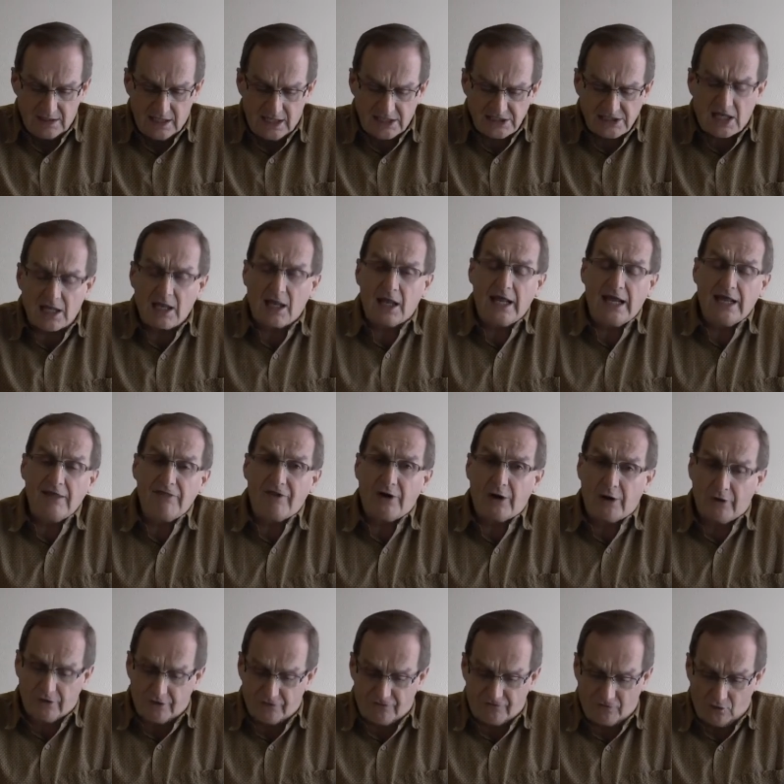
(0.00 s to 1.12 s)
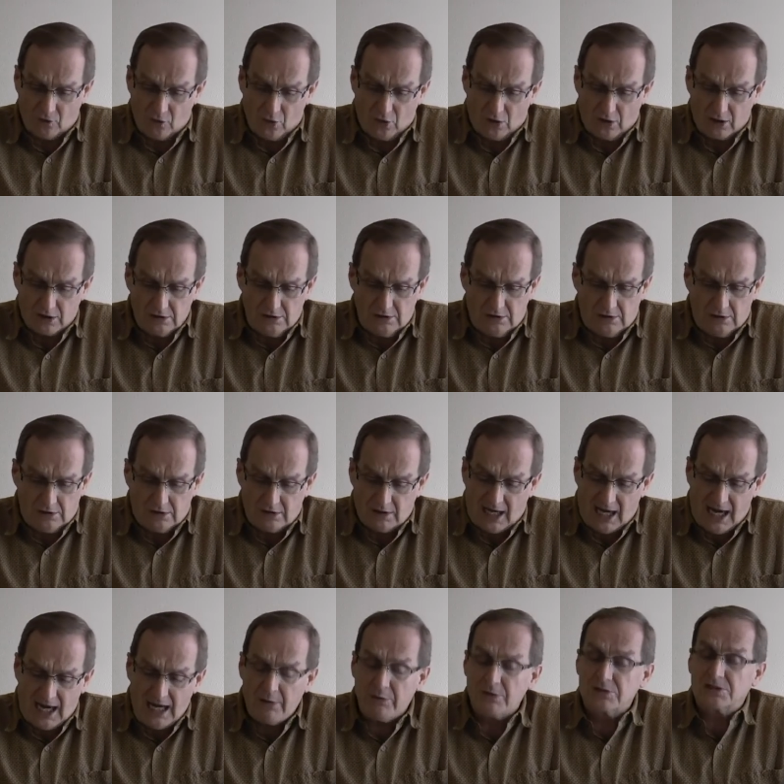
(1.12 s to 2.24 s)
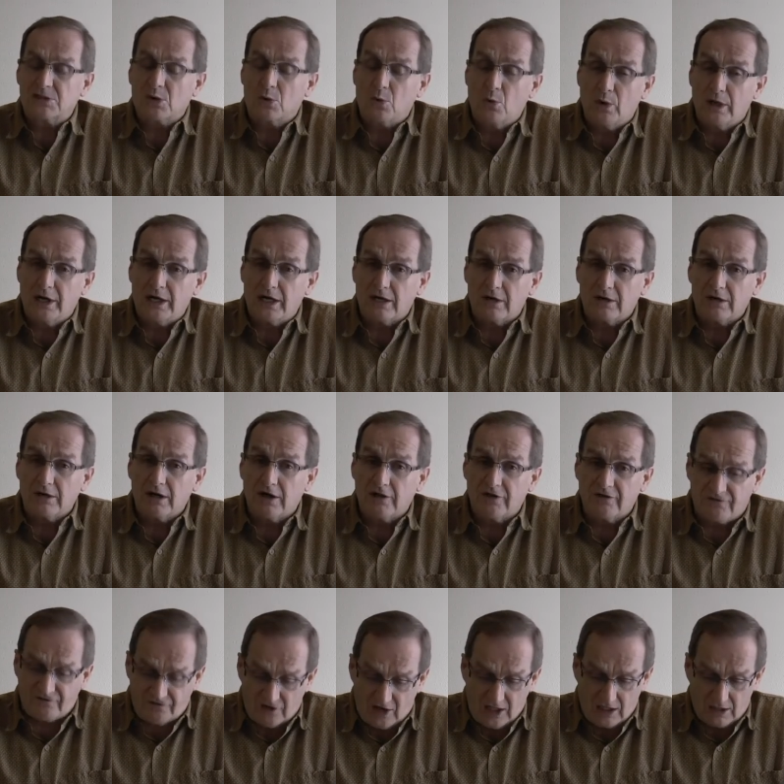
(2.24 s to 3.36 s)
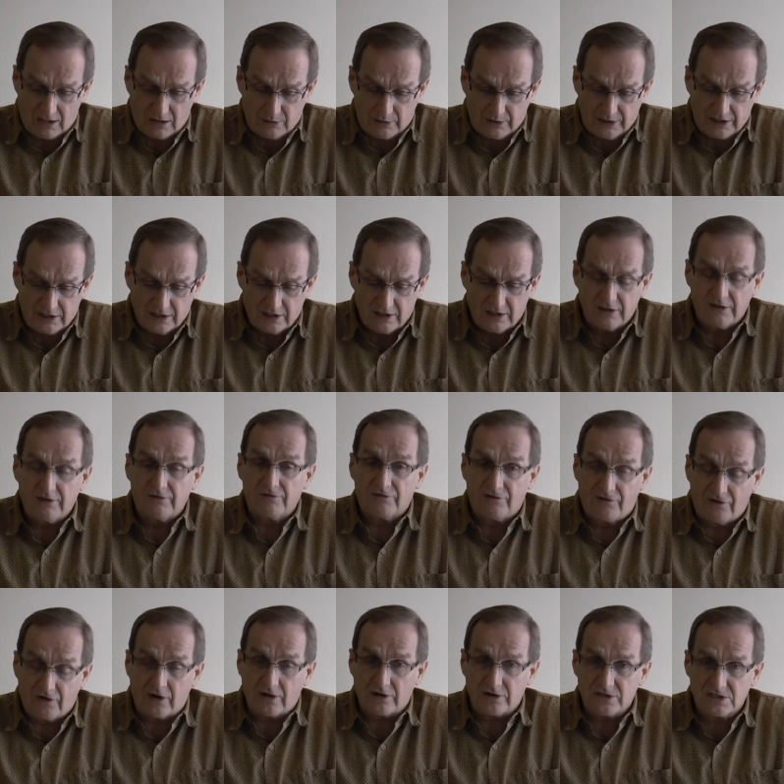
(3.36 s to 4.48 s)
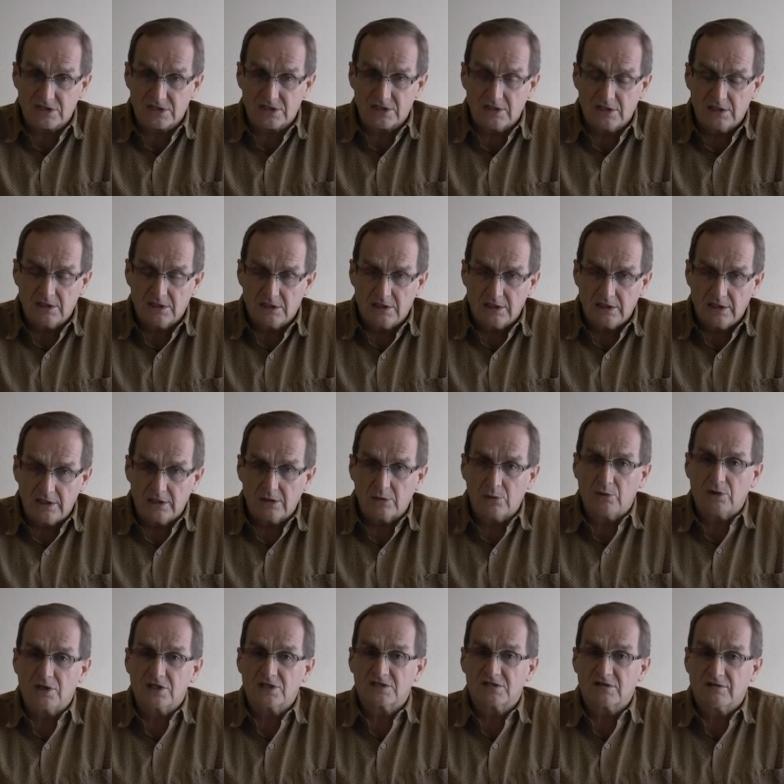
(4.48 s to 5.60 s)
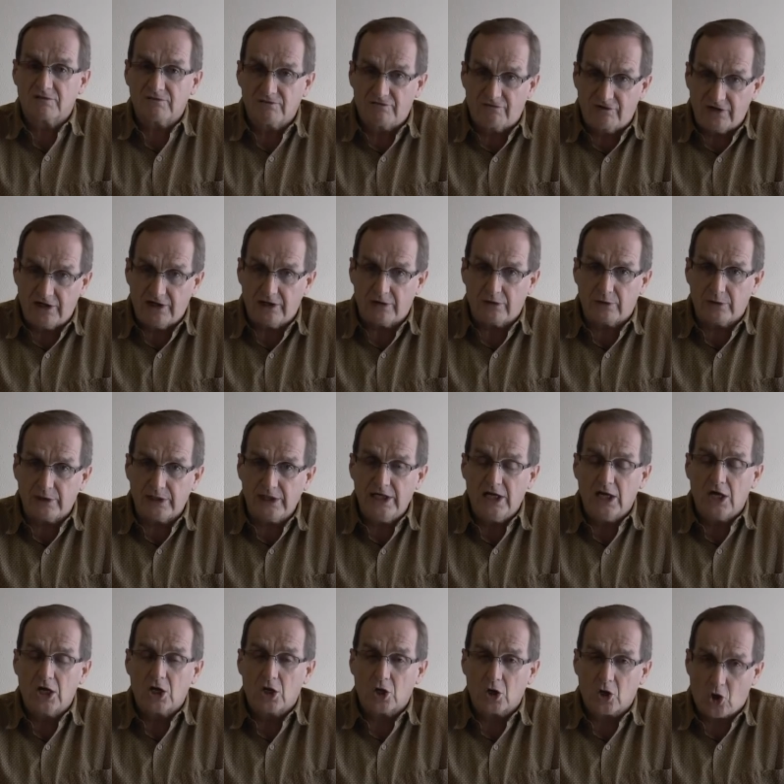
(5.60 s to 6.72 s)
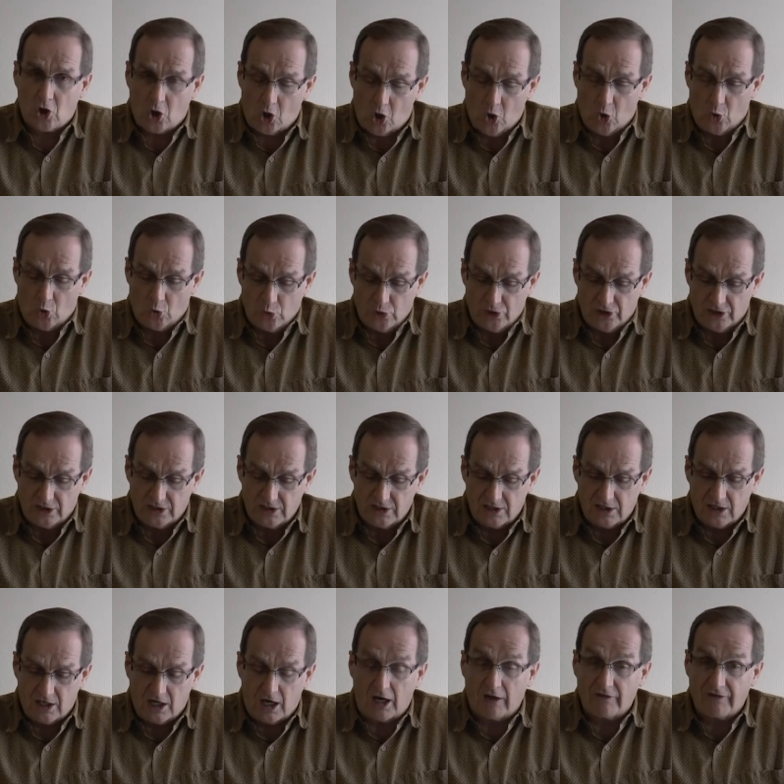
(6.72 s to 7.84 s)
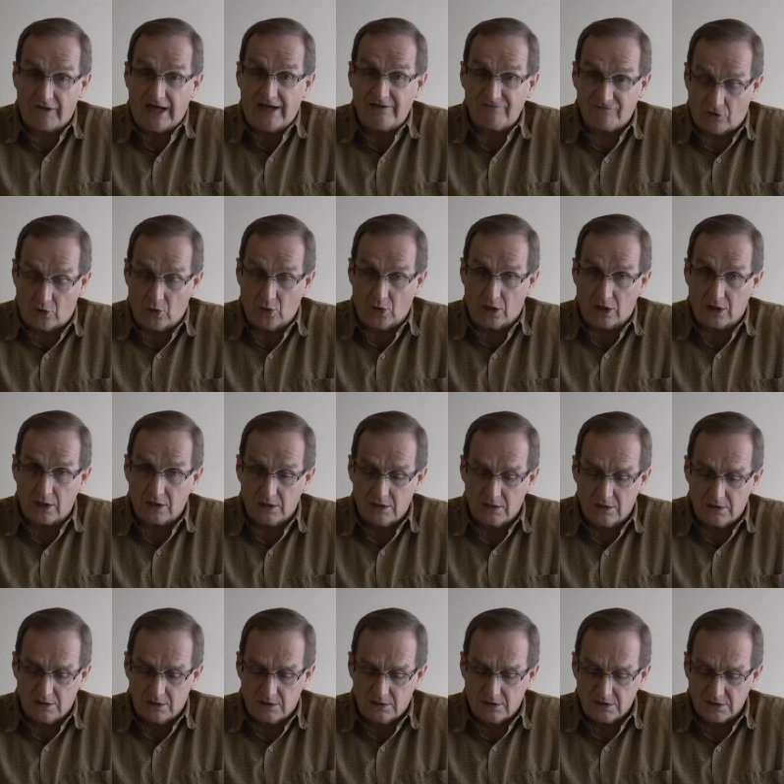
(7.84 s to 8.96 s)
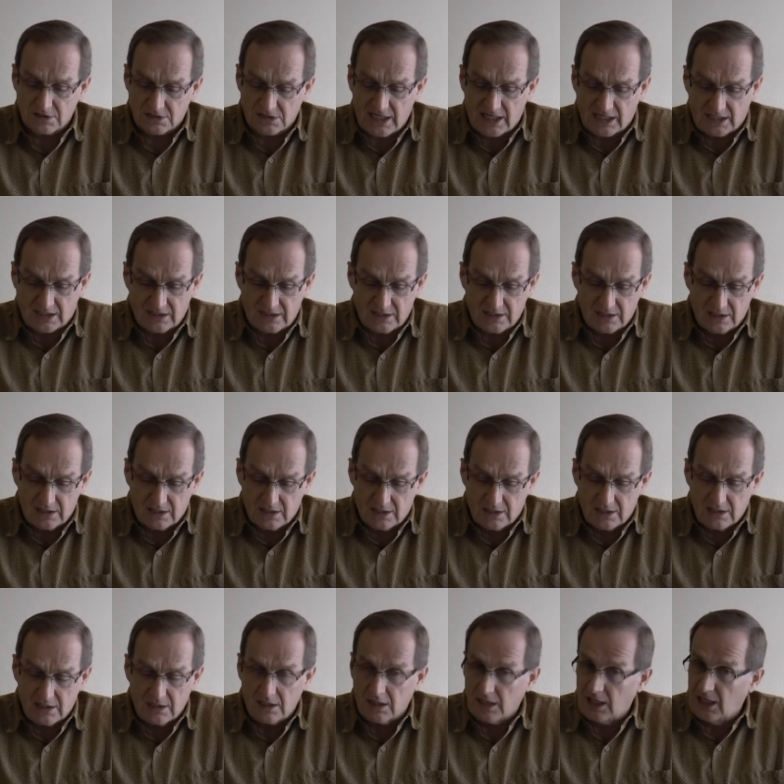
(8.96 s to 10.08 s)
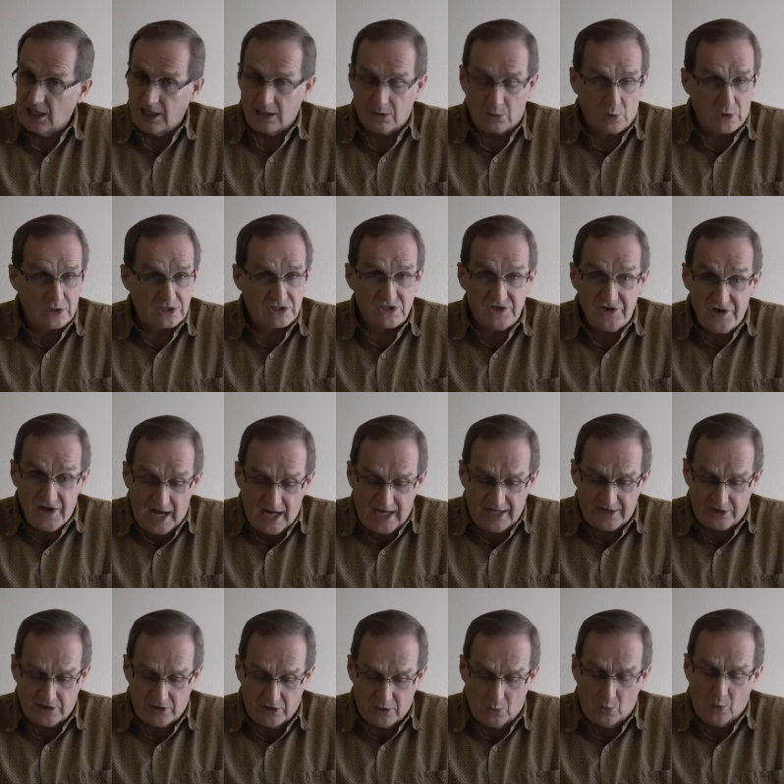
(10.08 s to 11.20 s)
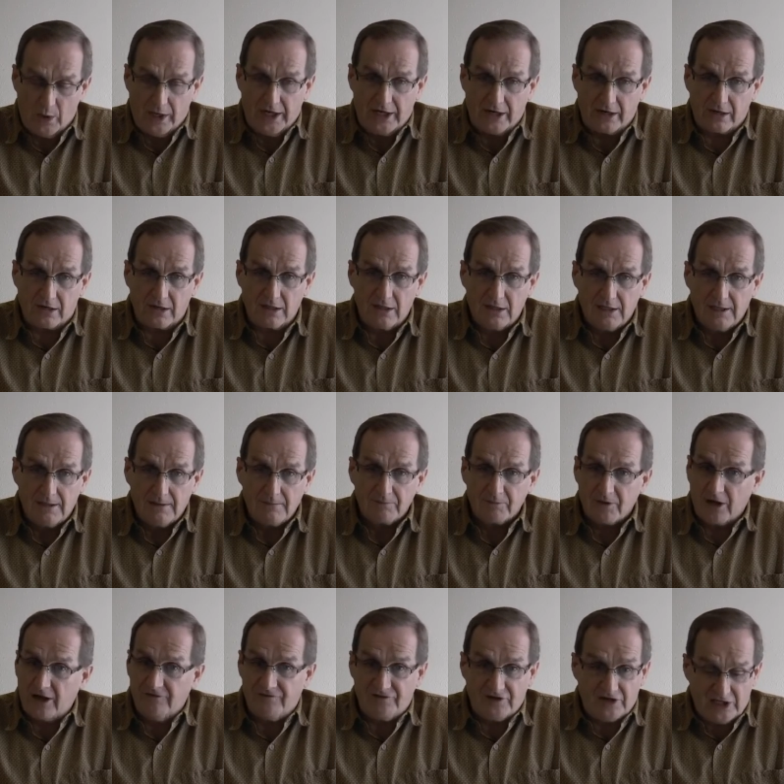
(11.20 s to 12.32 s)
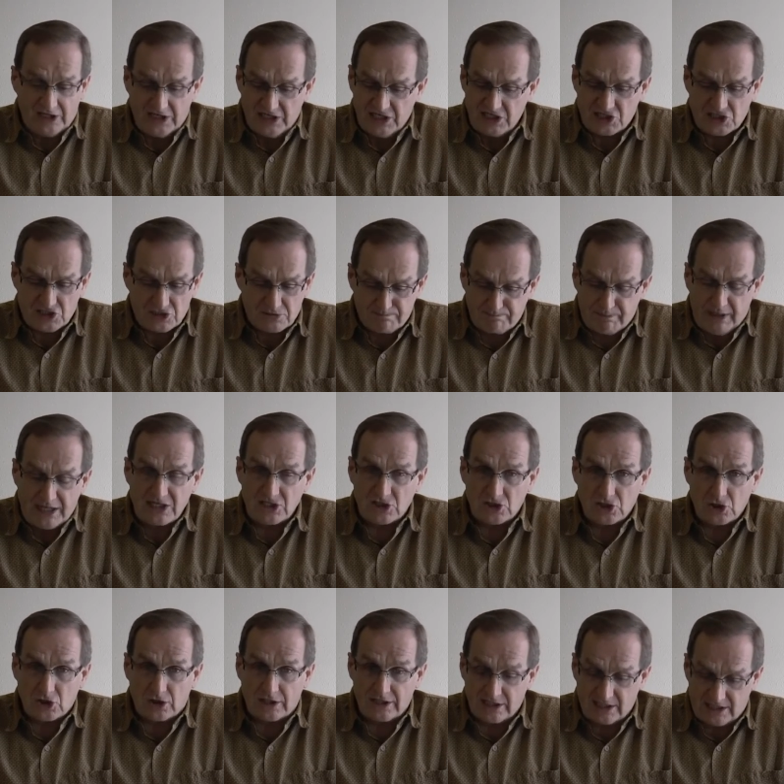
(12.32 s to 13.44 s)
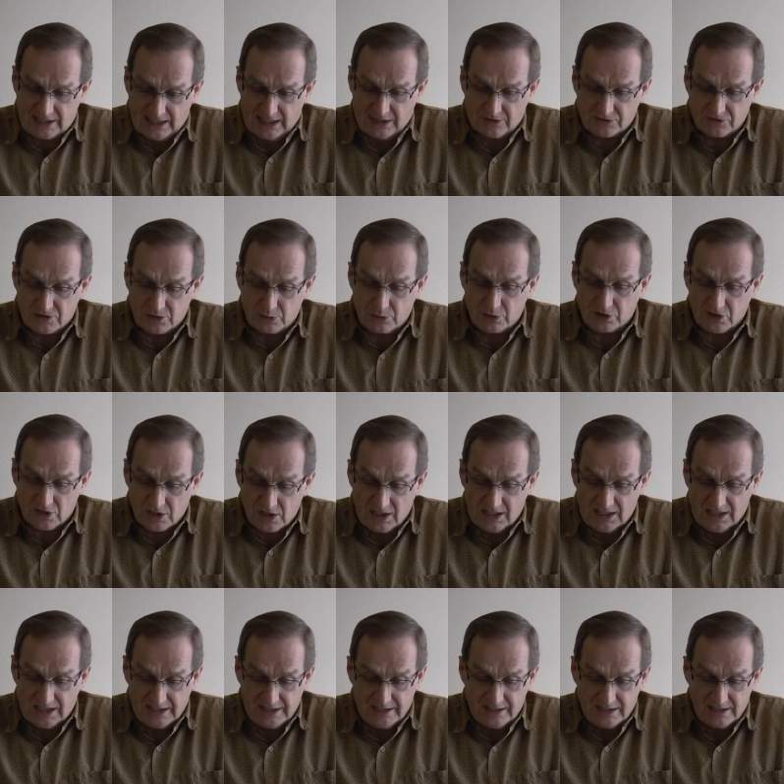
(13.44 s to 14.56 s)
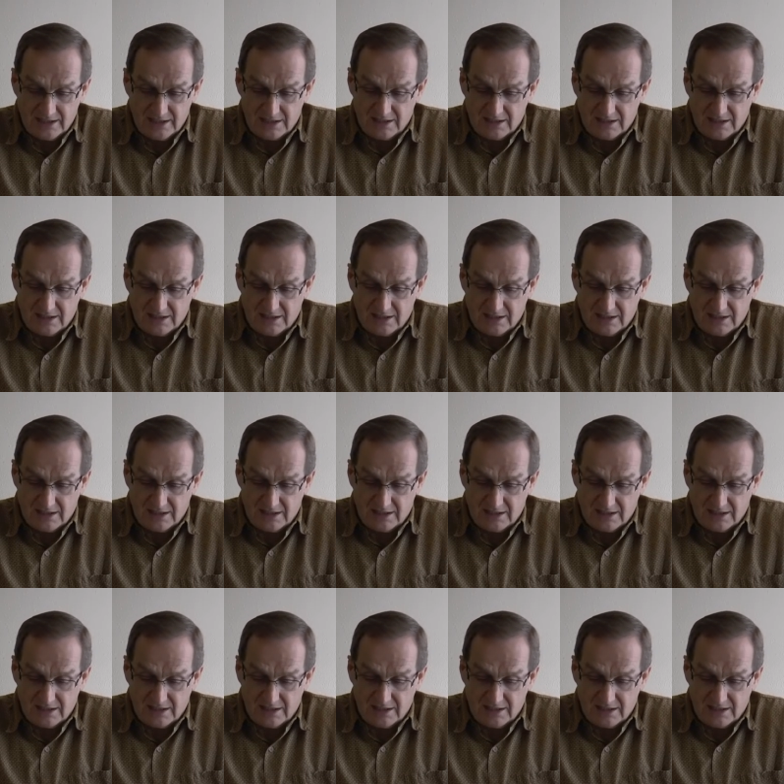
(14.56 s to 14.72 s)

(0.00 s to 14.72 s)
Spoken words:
As I lay there on the floor, I was aware of the following. First, it was very cold on that floor. Second, I was not aware of any special encounter with God.